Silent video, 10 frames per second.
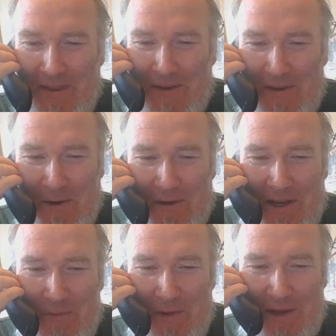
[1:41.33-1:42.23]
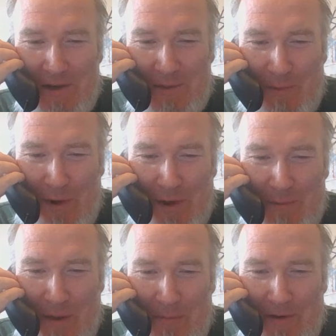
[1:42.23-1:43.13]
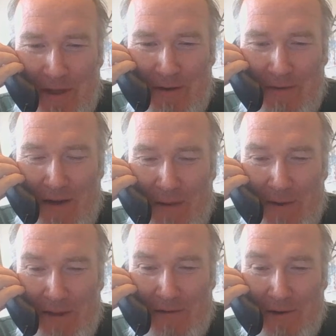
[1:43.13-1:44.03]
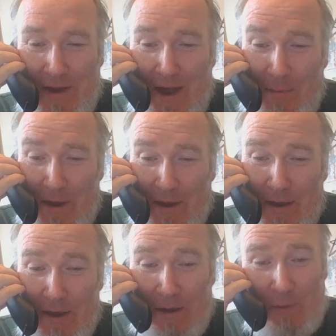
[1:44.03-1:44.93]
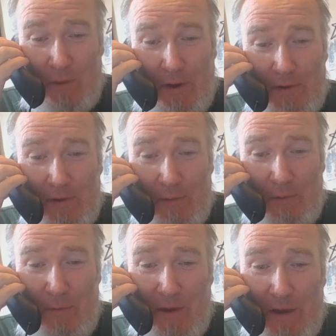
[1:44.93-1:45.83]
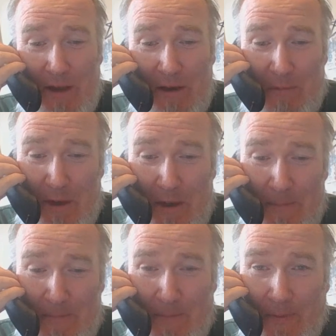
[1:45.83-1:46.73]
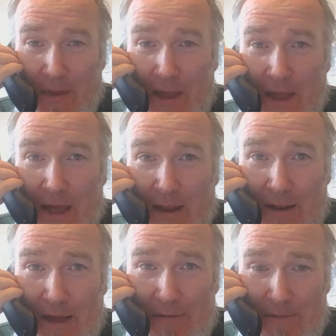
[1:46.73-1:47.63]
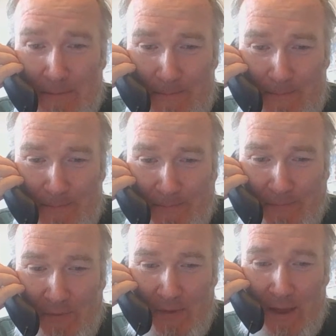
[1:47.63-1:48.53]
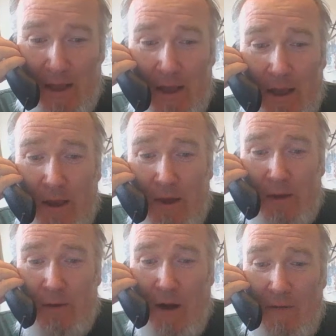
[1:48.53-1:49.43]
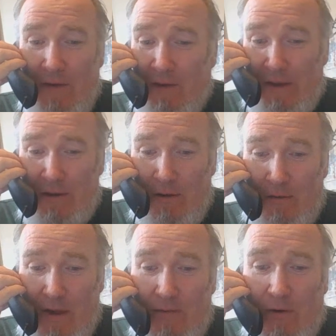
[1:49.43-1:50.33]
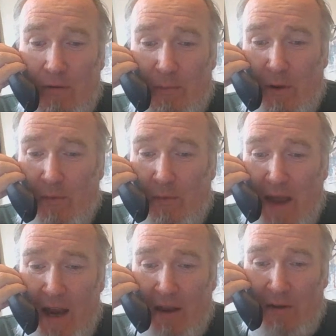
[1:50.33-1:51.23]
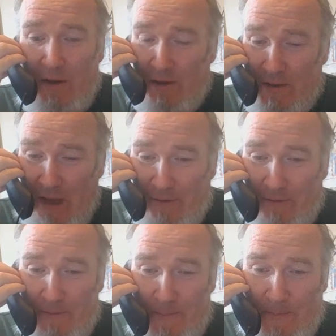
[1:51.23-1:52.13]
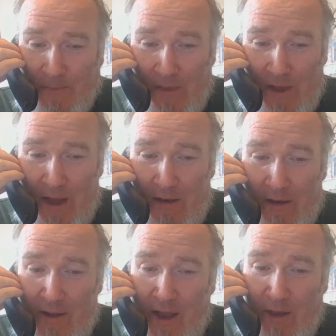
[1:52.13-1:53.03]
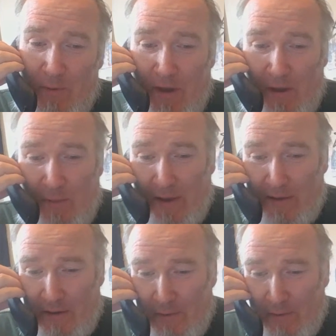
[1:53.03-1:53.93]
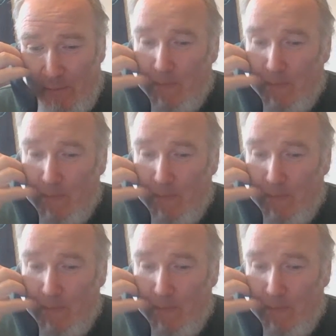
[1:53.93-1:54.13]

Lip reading: Dirty, rich, spoiled people and their families look happy. Why shouldn't we be allowed to be? Get a life. You obviously don't have a grip on reality yourself, and it can't be expected of you.